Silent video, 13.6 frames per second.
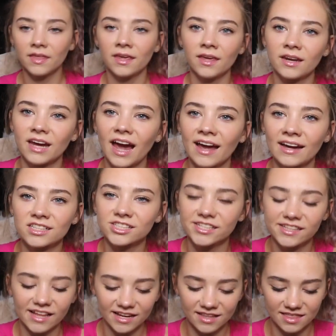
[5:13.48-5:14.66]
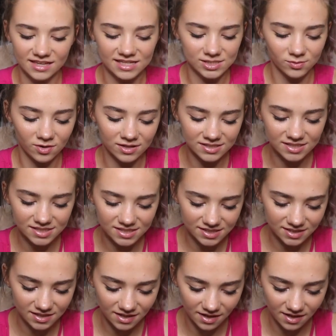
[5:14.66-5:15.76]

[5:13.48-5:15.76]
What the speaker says: then I actually like these ones.